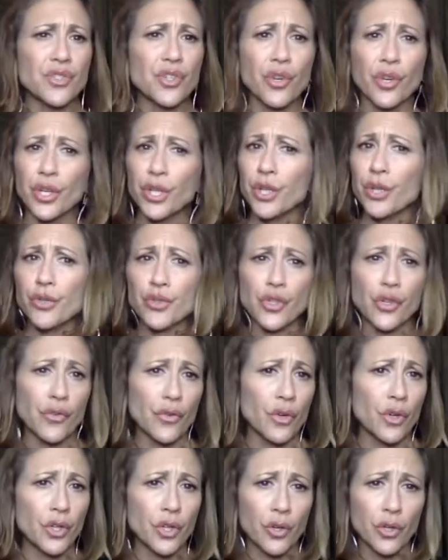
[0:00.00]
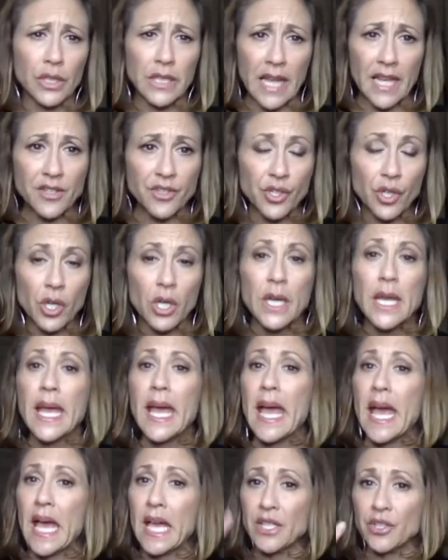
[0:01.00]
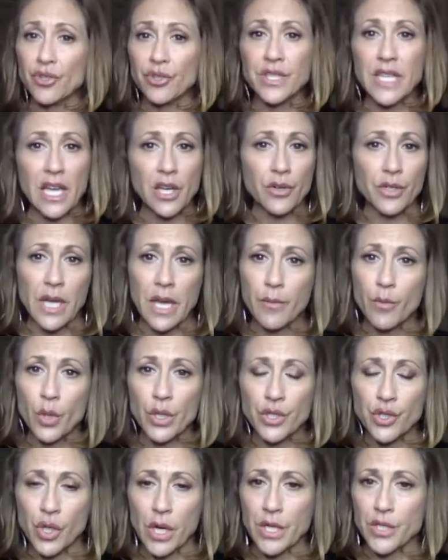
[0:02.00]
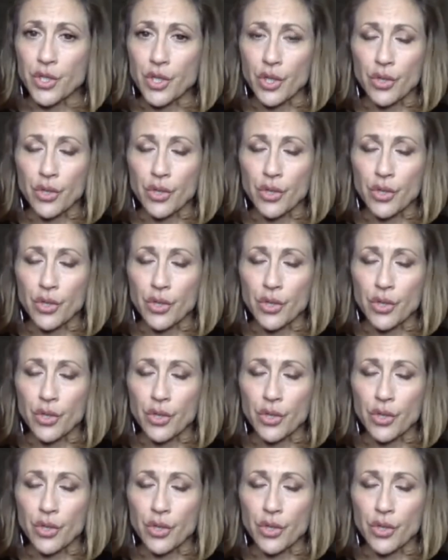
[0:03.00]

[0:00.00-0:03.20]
you're going to use your cleanser and your day or night moisturizer.